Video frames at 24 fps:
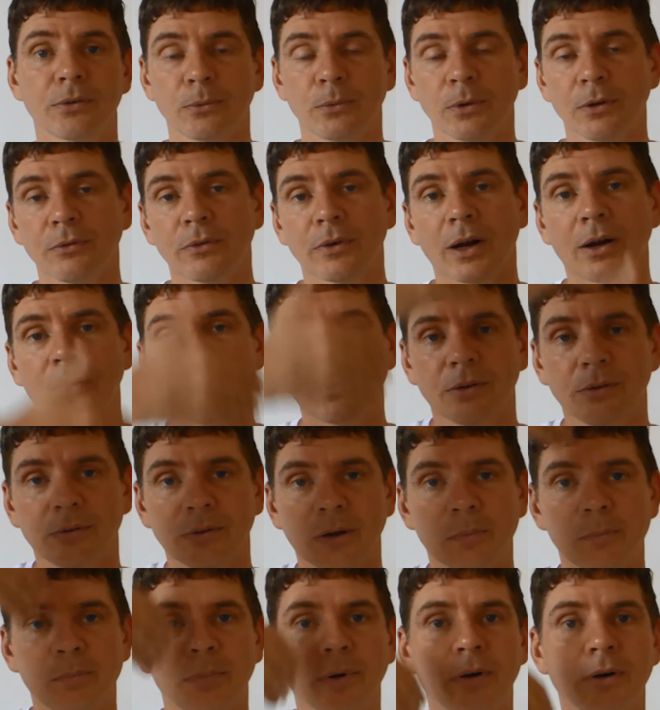So one round is
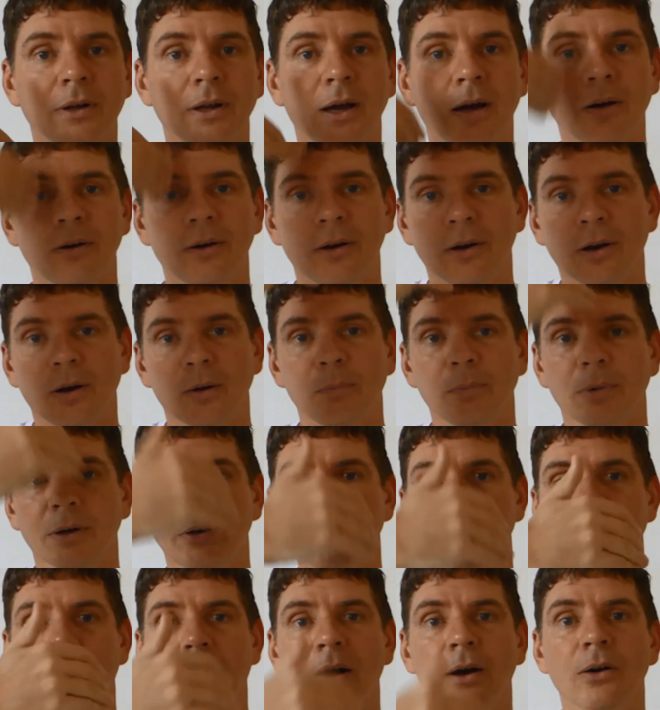up and down and up
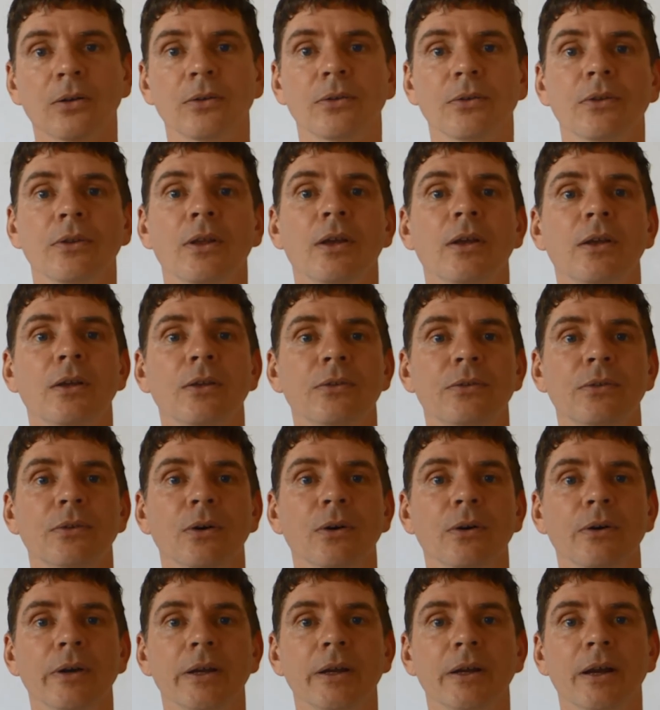and down.
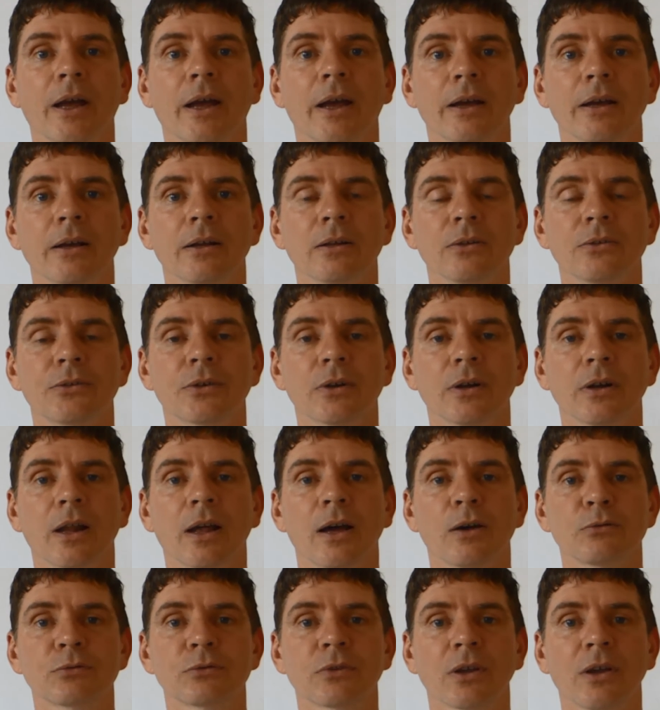So inhale through the
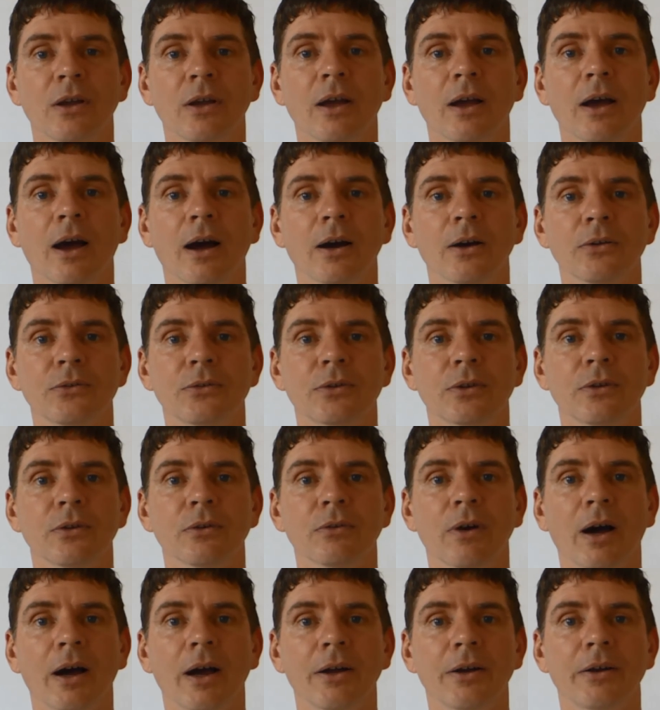left, out through
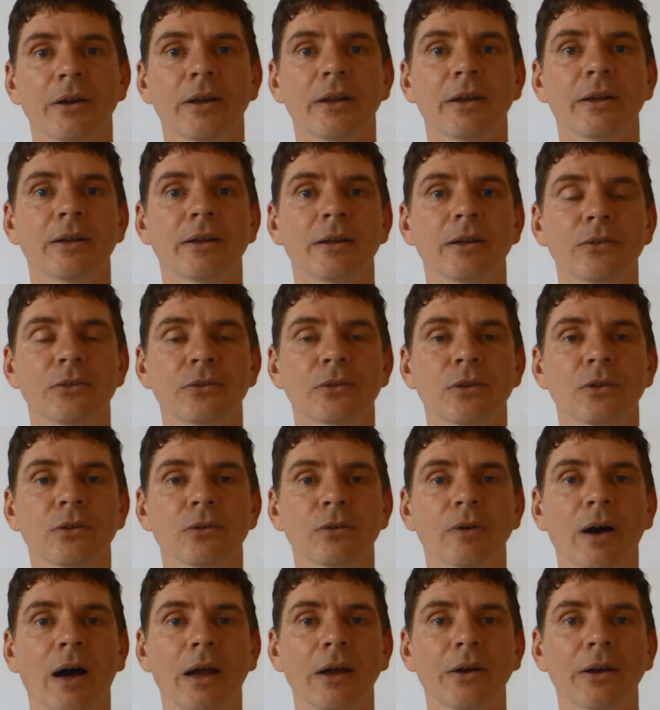the right, into
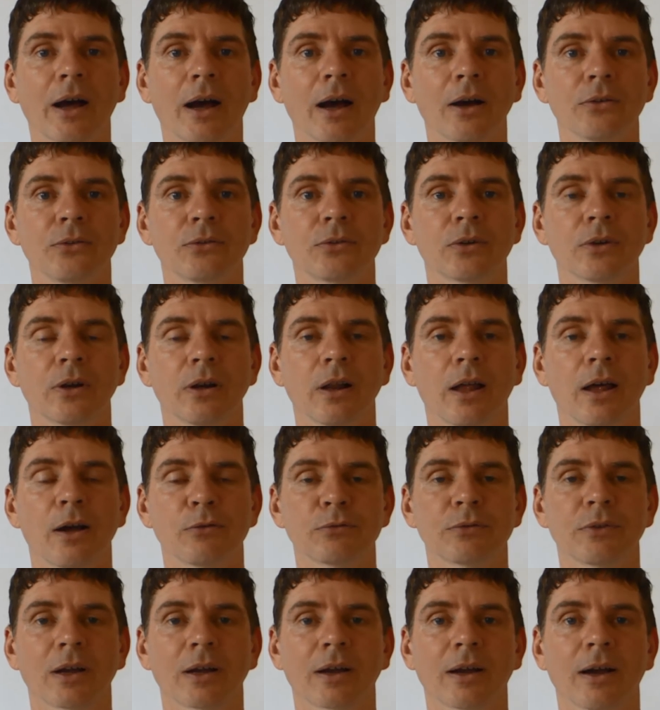the right, out through the
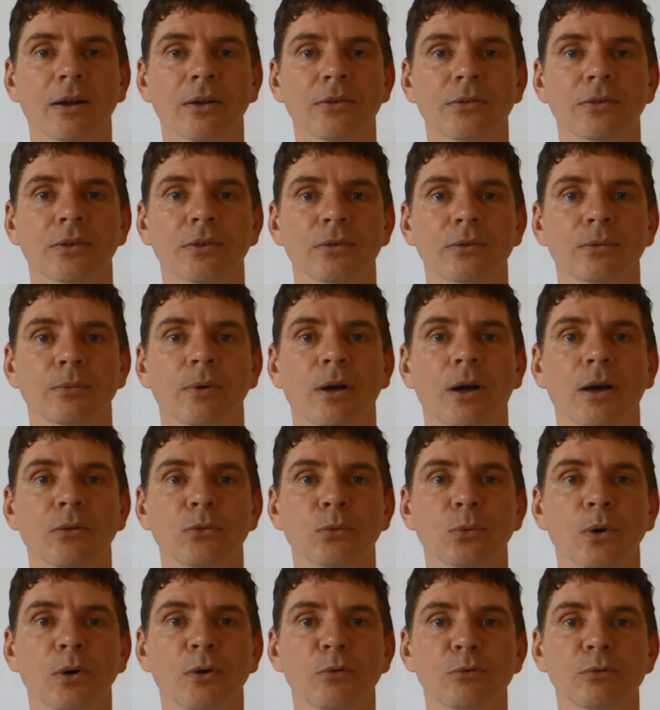left. That counts
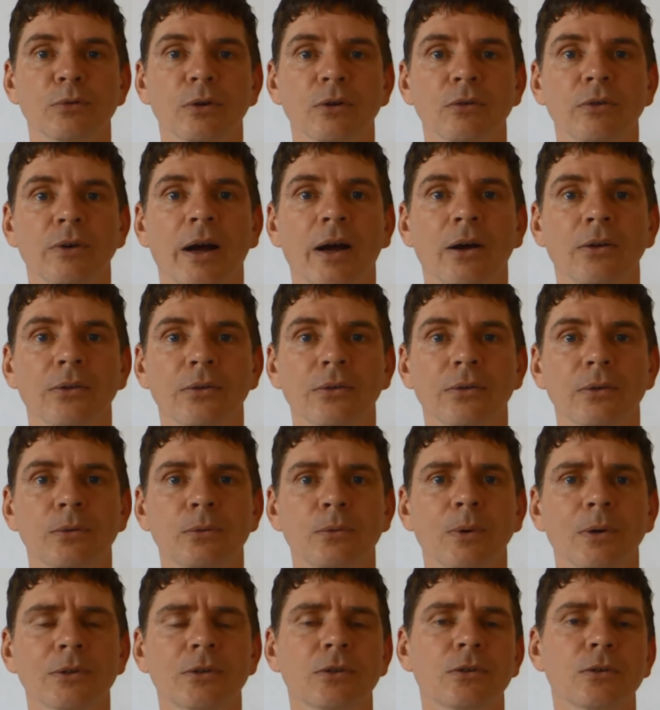as one full round. So
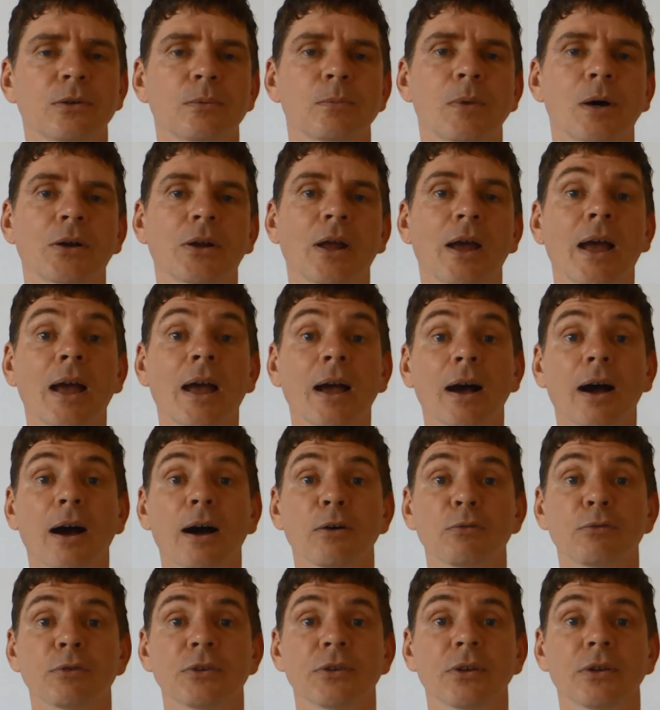you want to do about
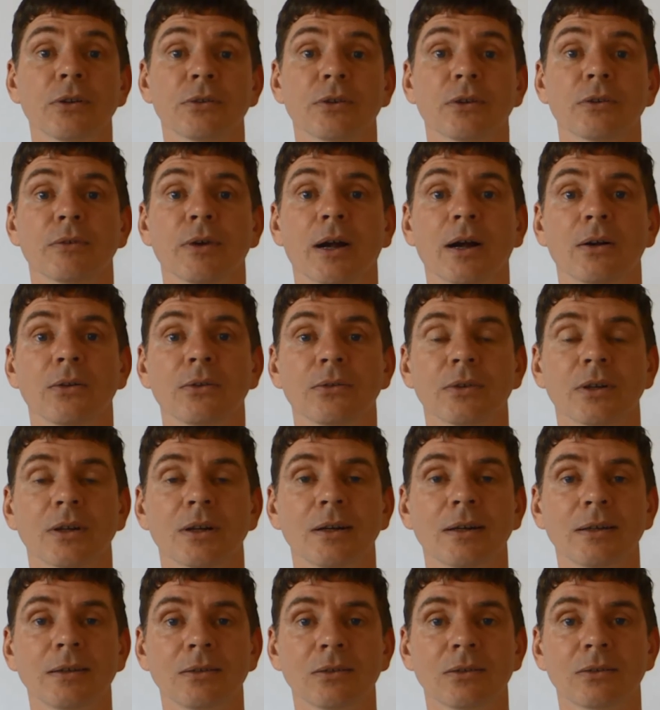half a dozen rounds
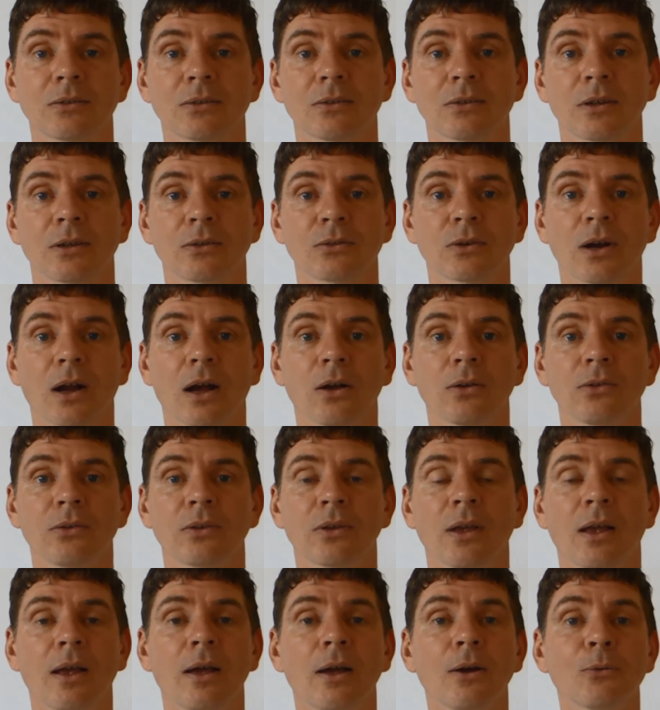at least, 6
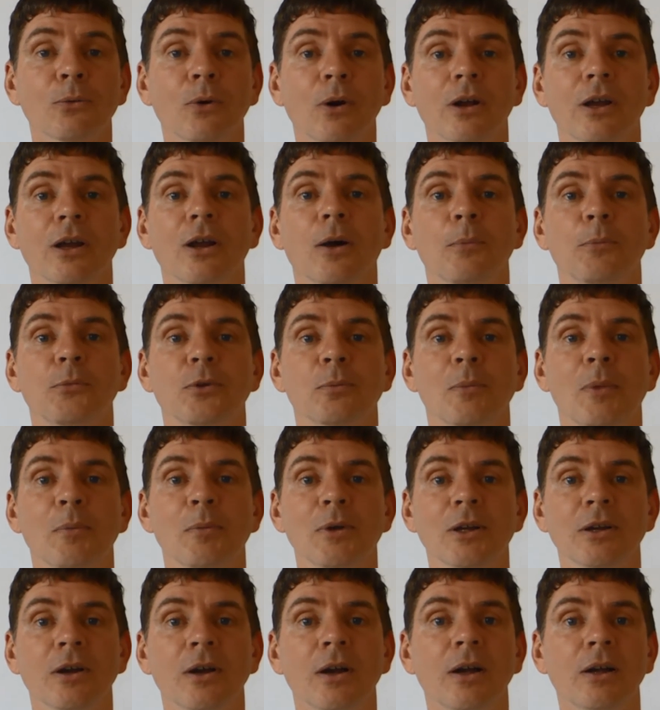rounds, working up to
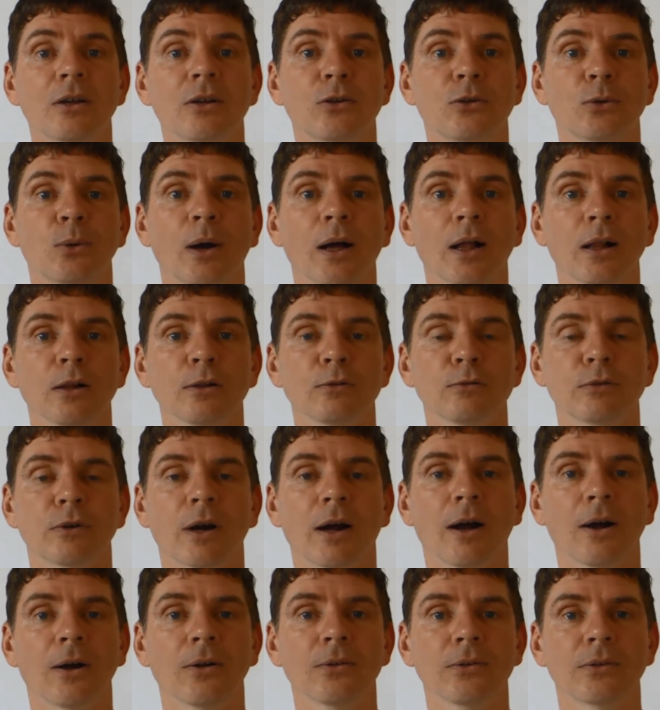maybe 12
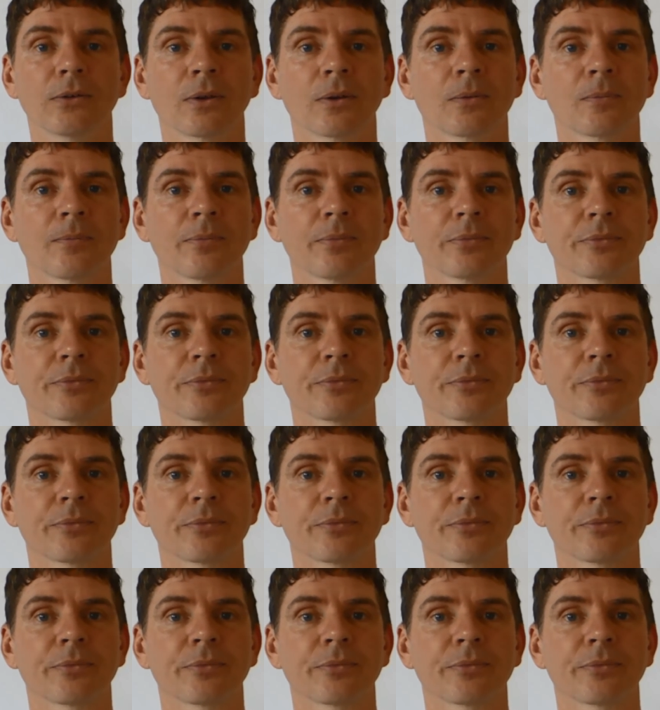rounds.